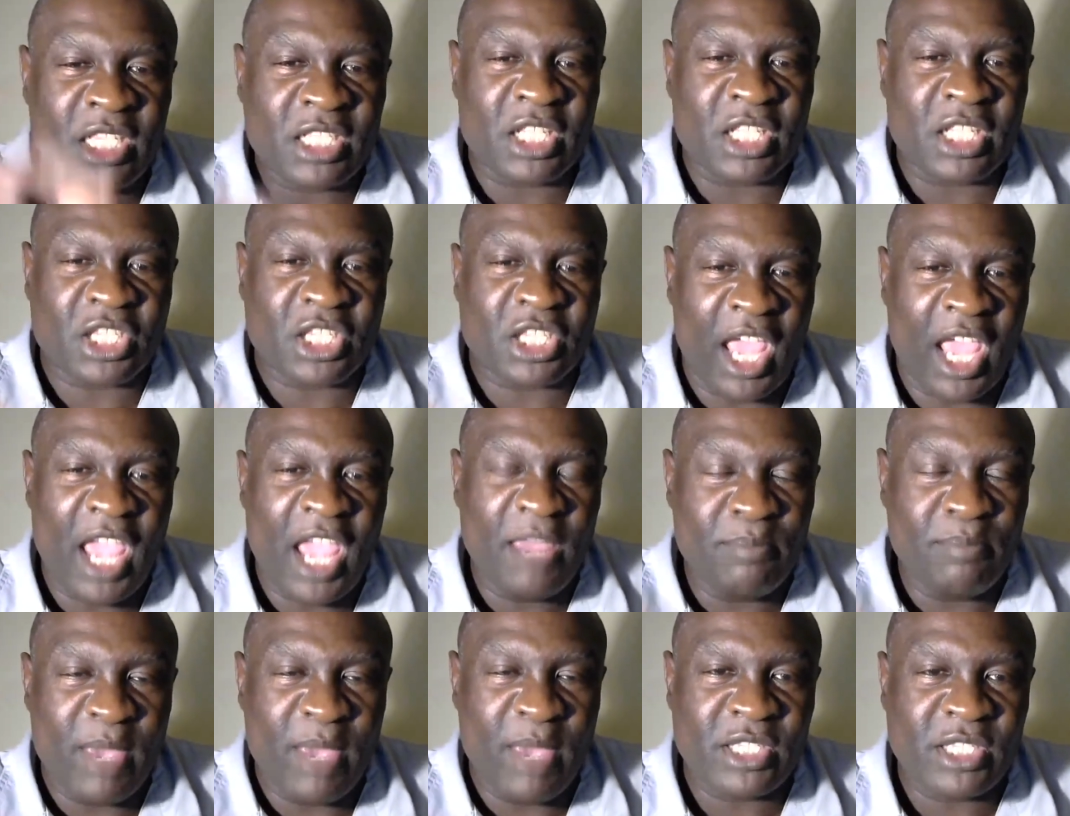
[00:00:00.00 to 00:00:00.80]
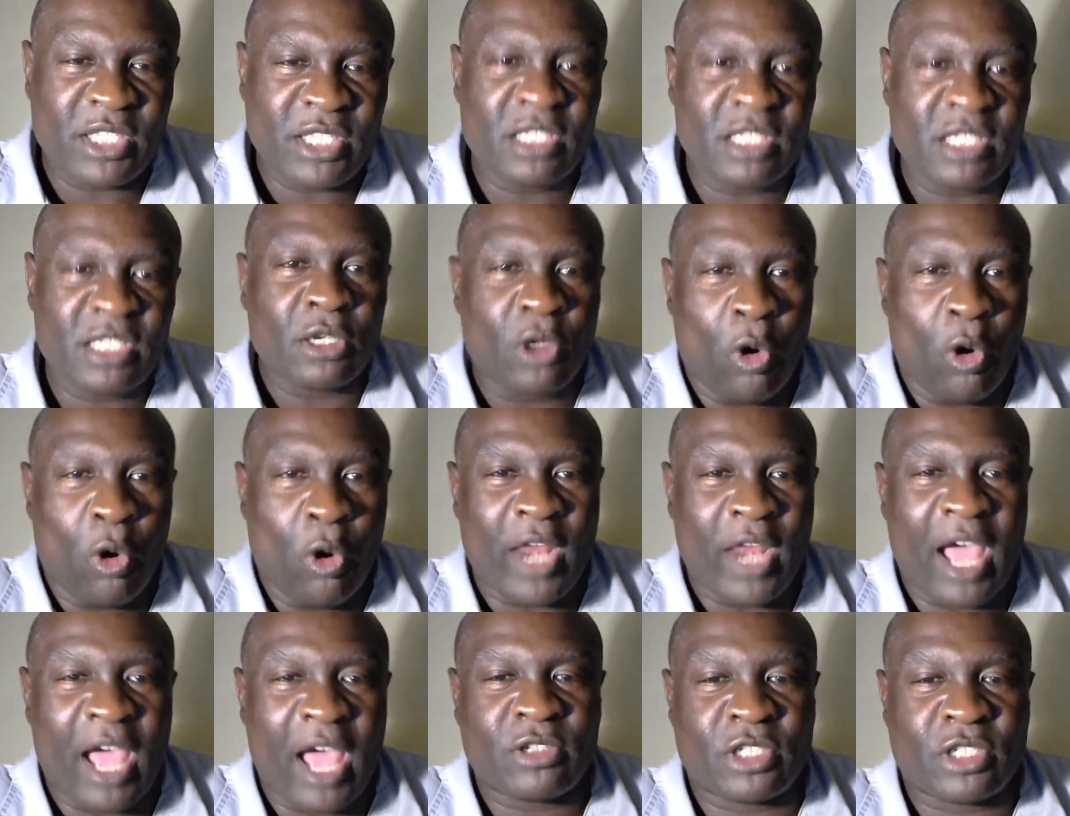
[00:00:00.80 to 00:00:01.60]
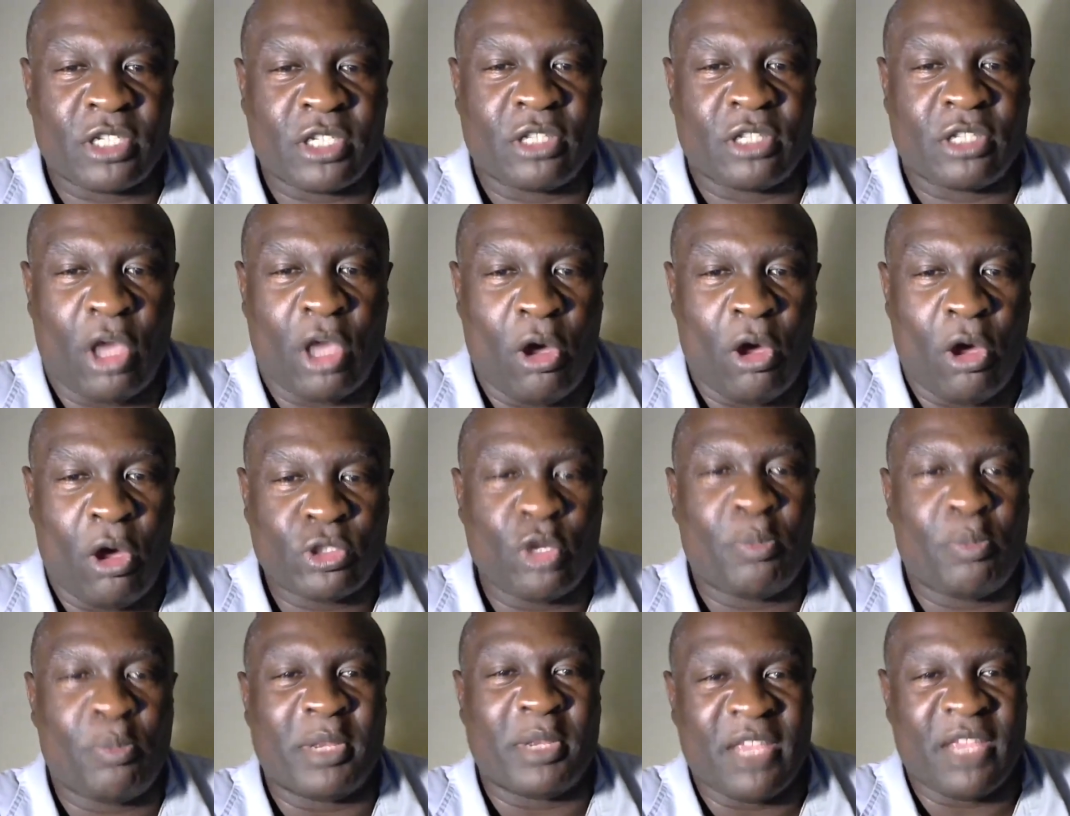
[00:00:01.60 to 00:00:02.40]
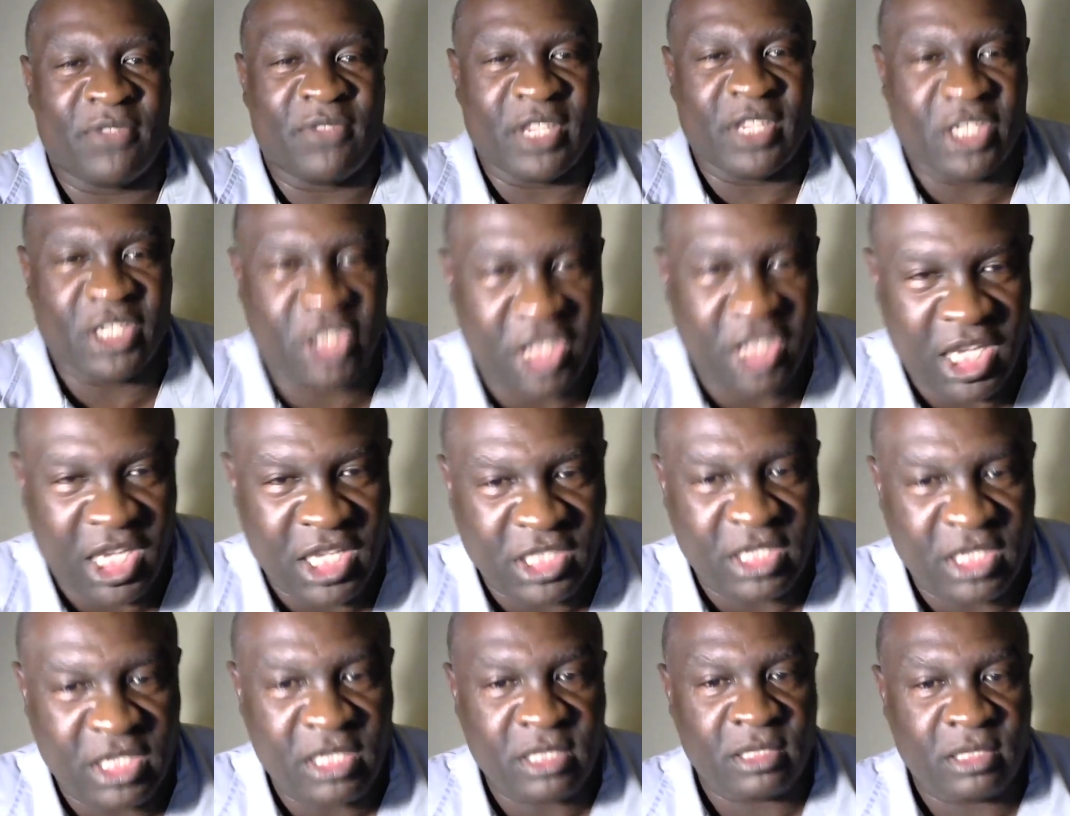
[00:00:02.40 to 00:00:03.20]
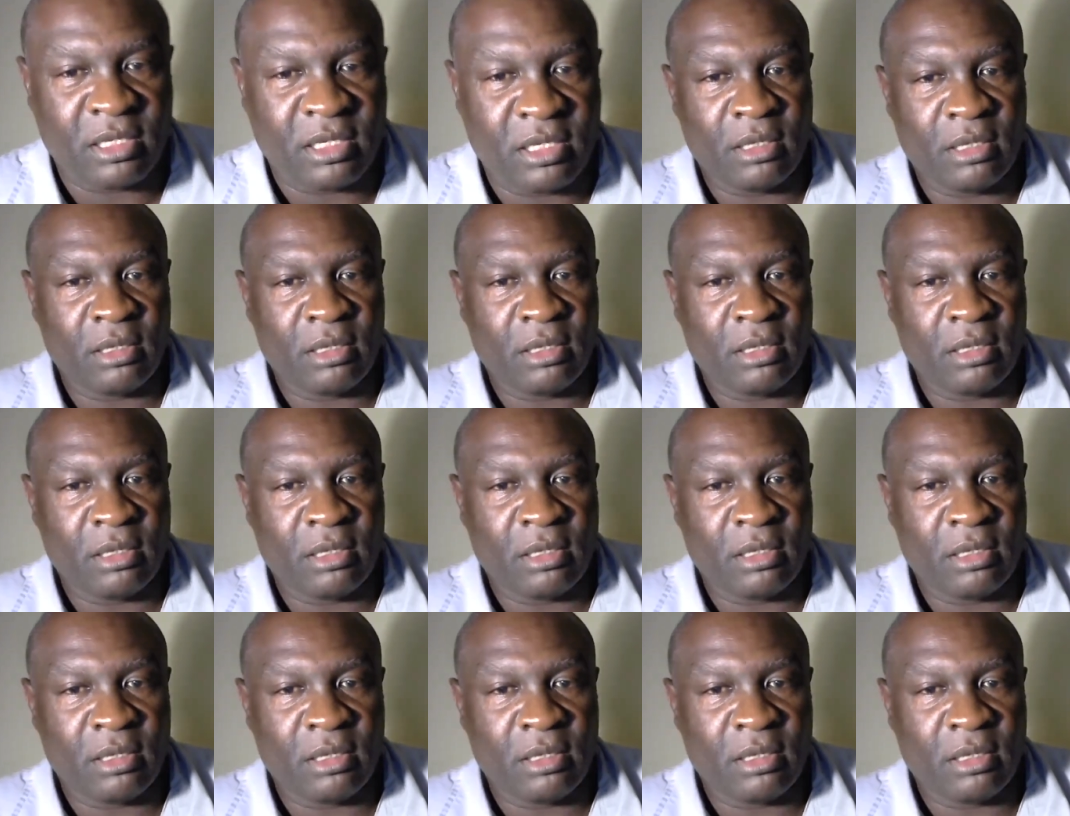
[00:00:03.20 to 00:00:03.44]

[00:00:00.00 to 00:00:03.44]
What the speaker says: is the same message going out to those who believe in Jesus